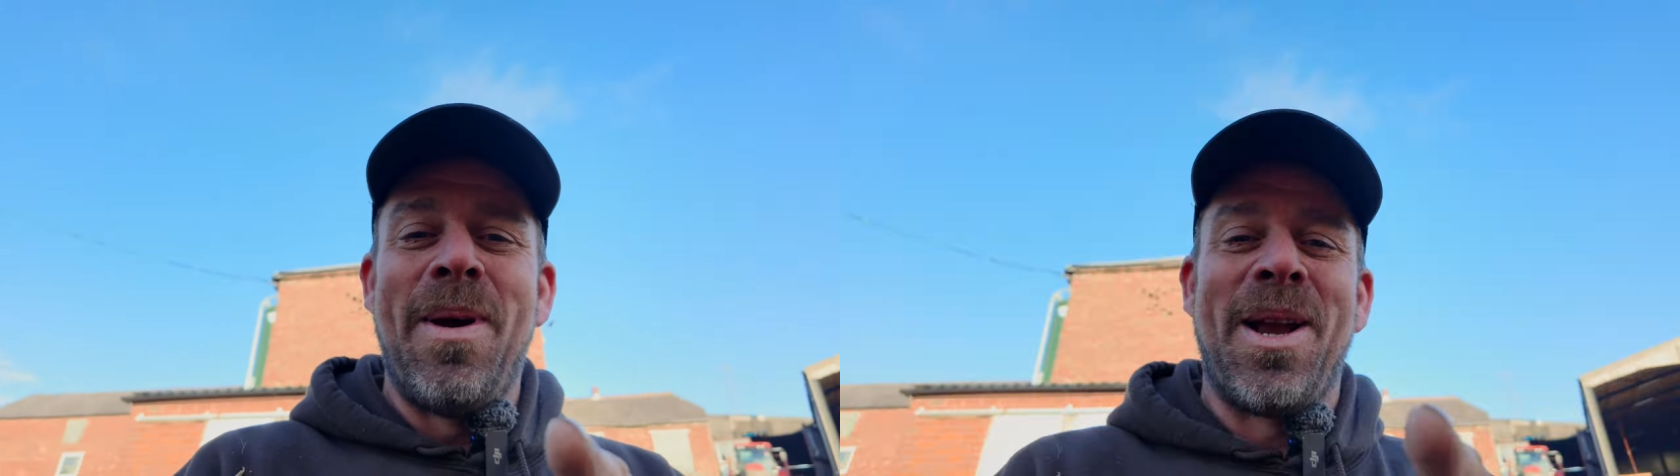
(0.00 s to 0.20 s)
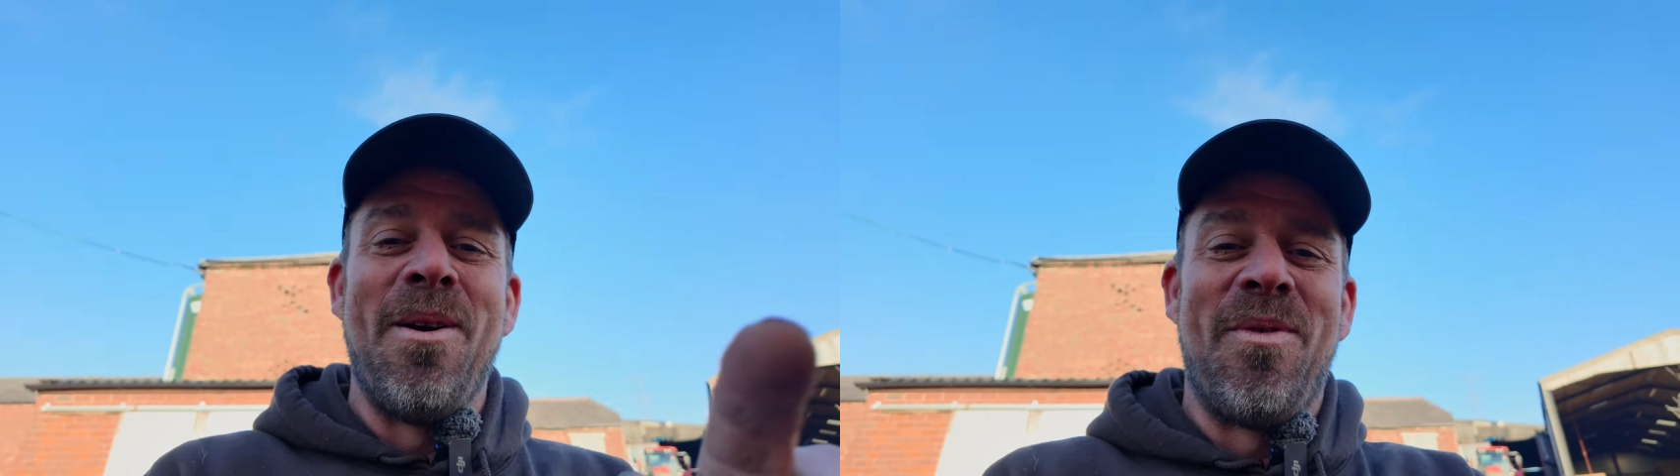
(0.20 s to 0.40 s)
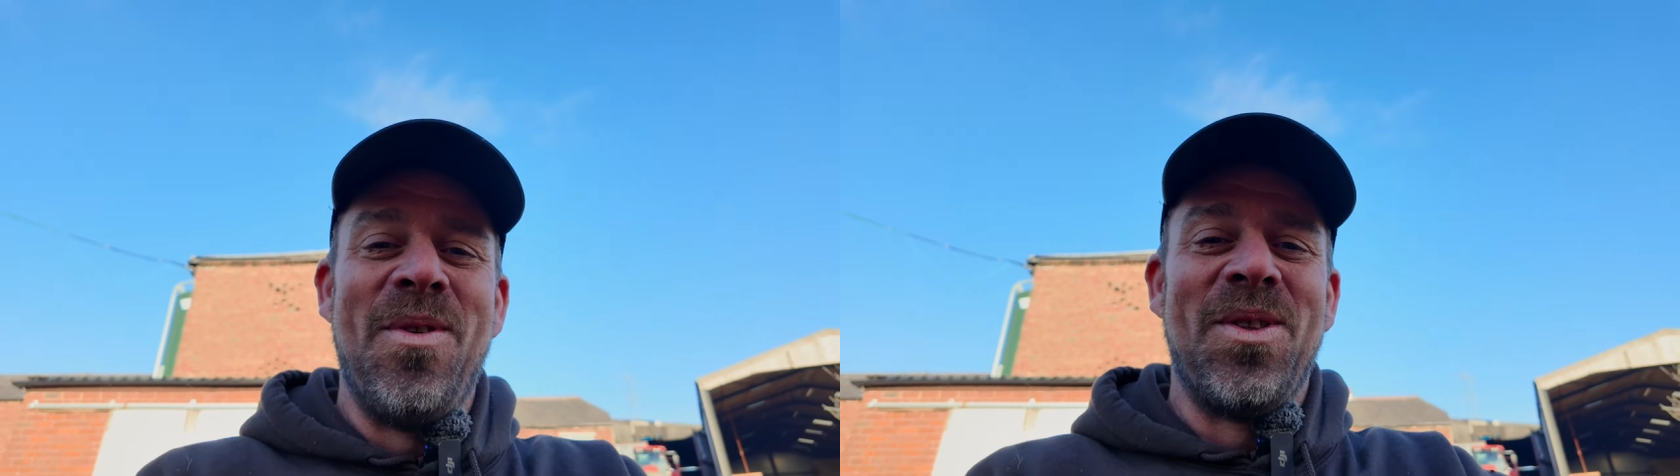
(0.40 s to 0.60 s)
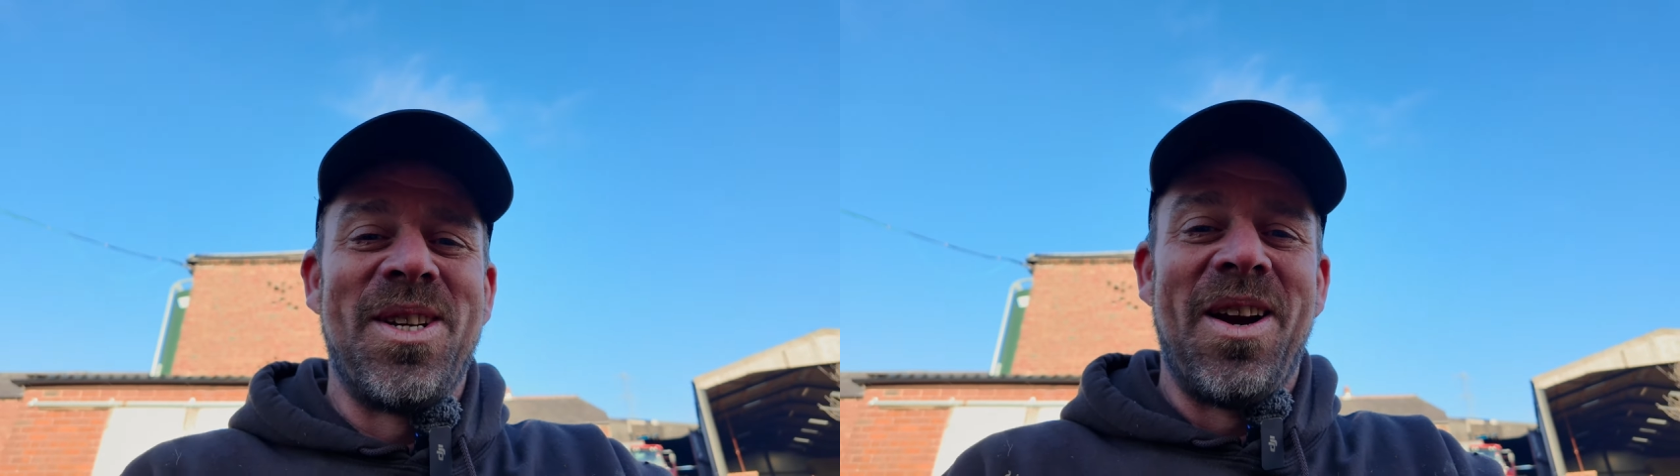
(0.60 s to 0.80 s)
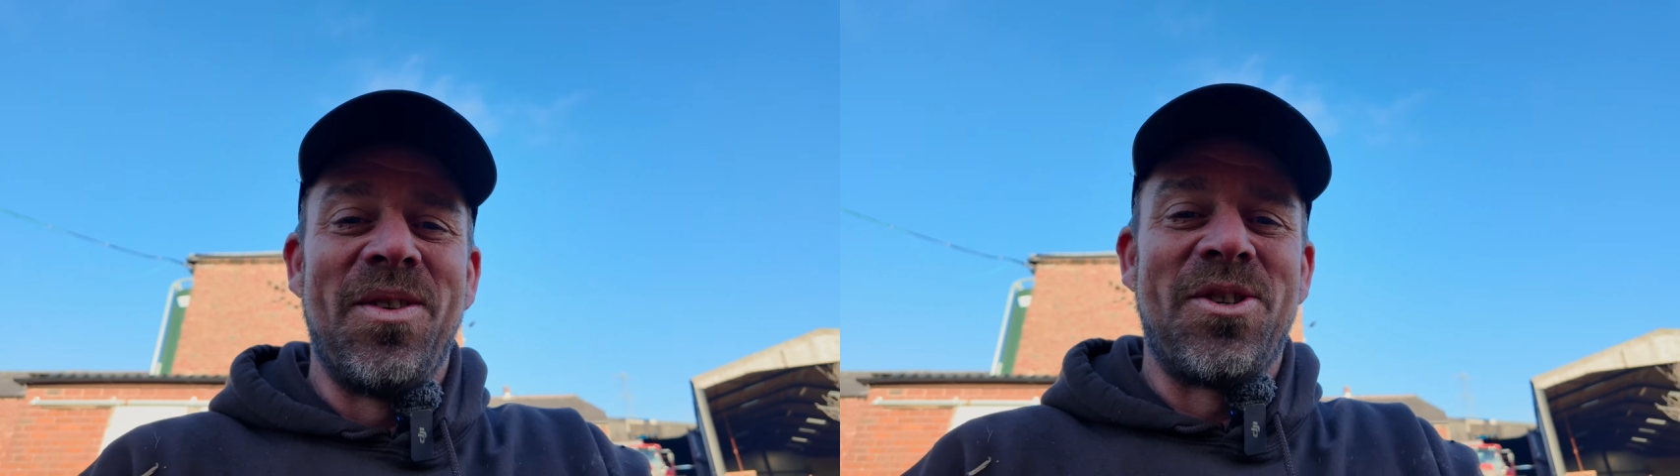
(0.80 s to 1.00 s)
pickup from the other
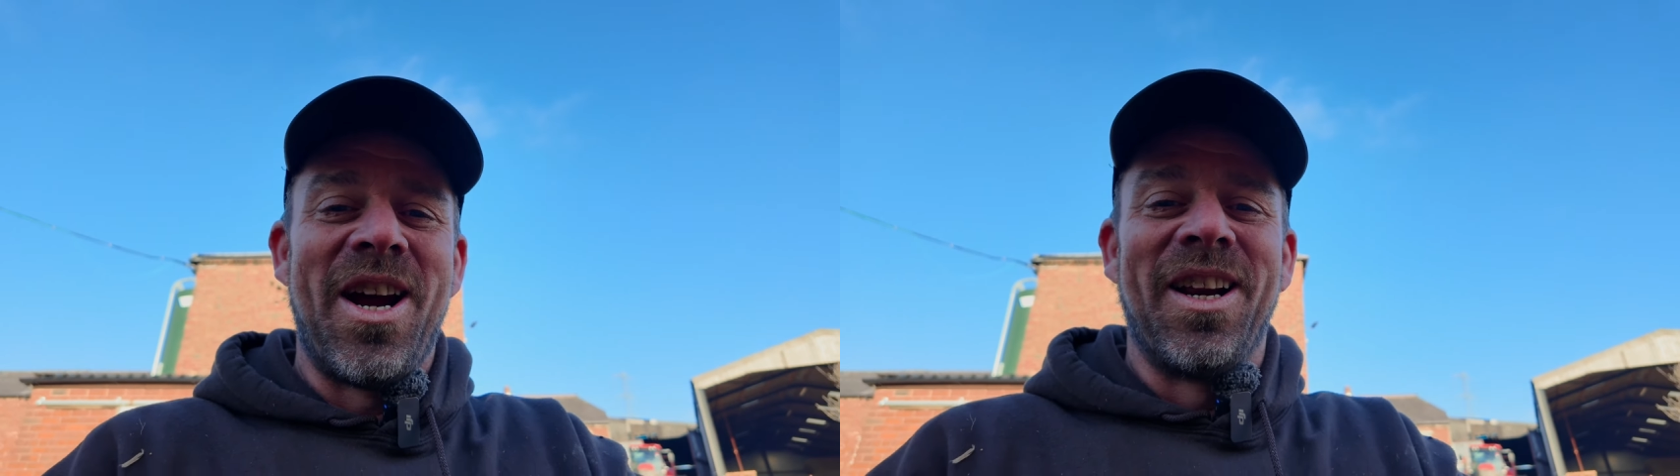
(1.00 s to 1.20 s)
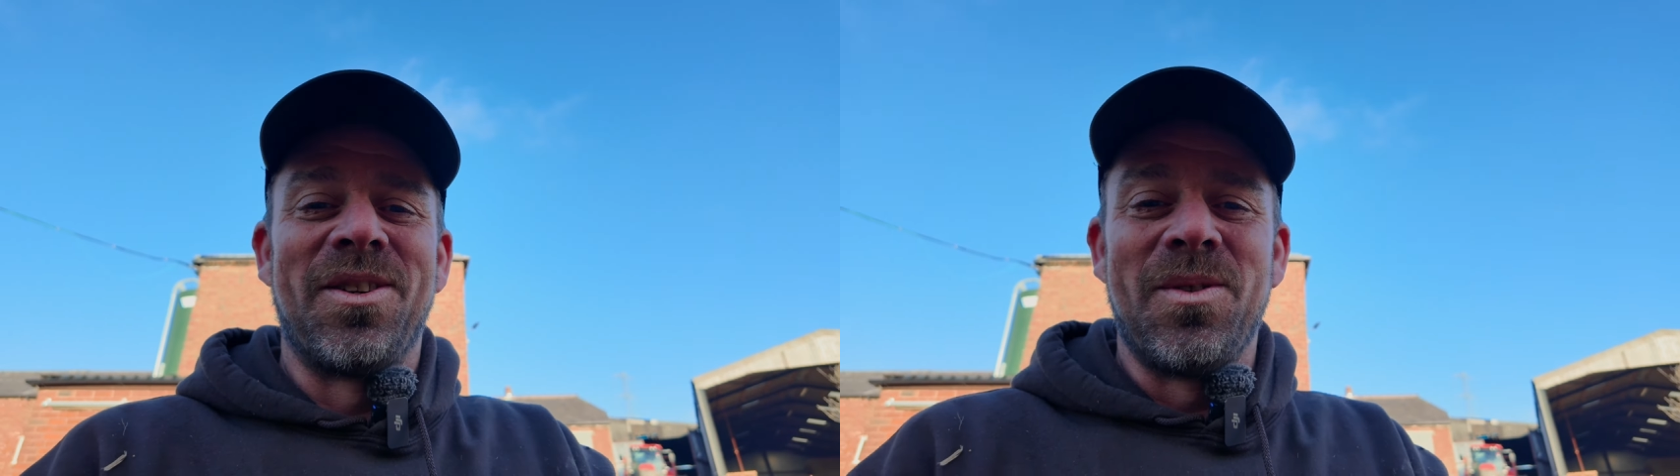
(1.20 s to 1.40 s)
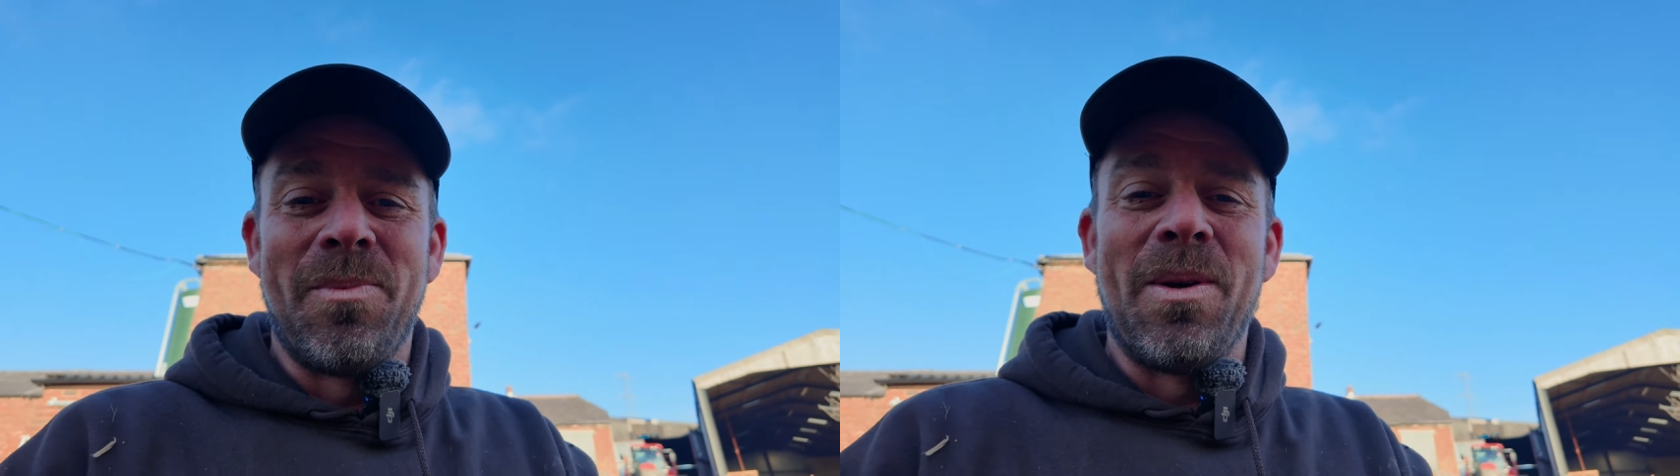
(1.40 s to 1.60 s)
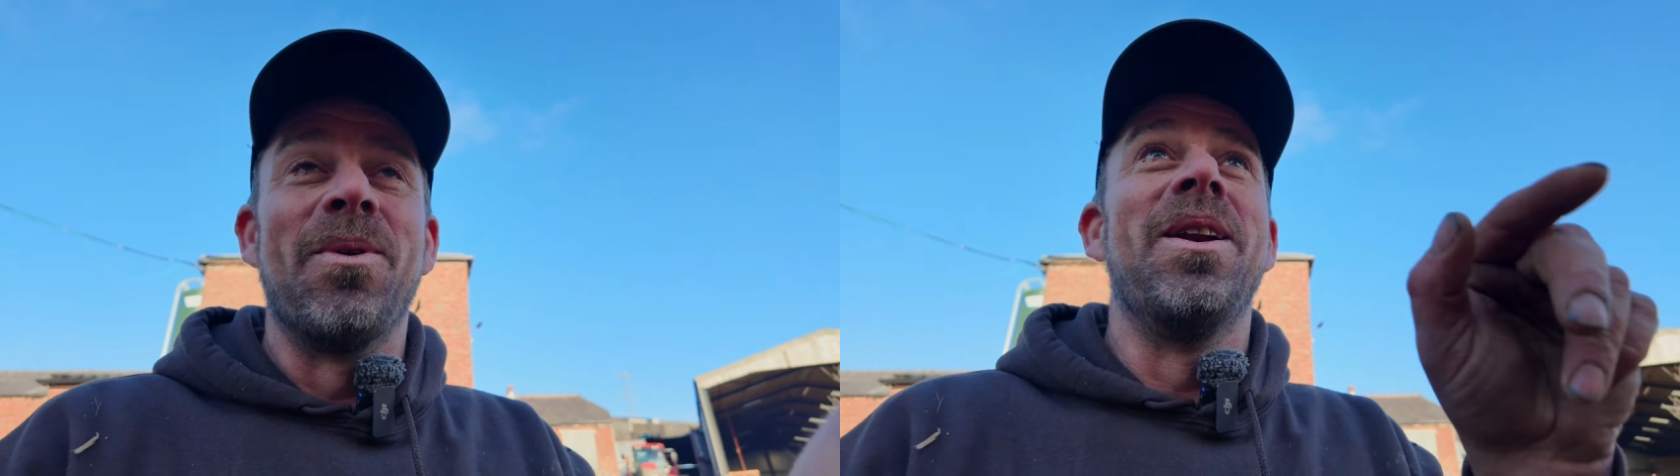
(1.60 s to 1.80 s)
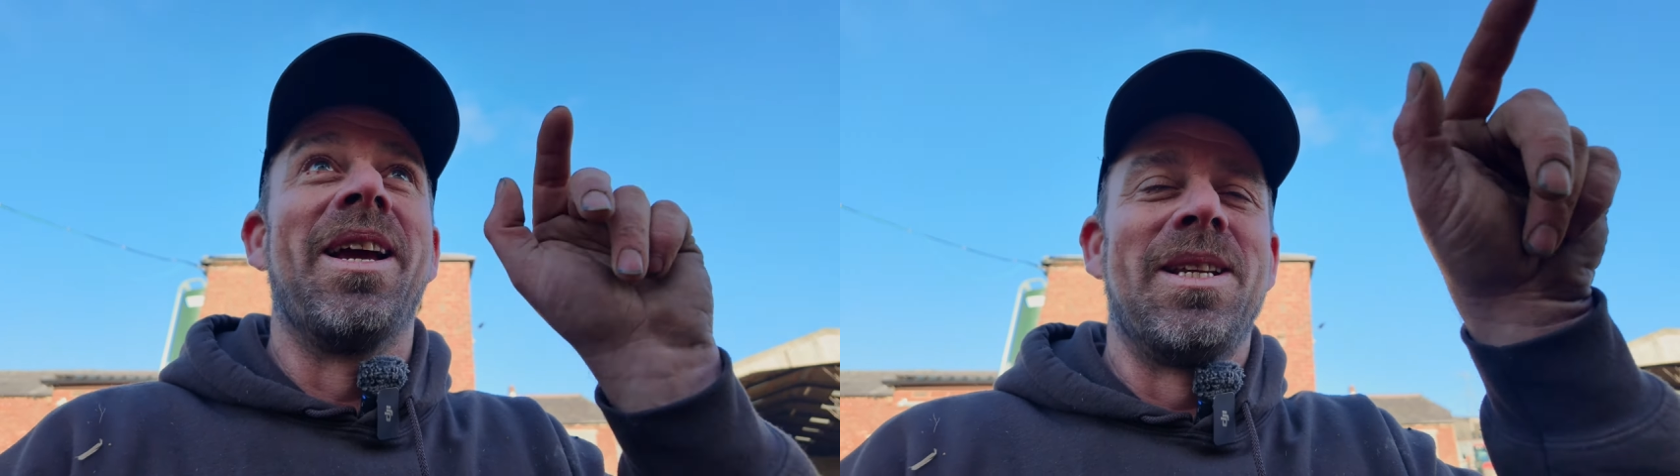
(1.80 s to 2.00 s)
side of the trailer because he was a bit worried in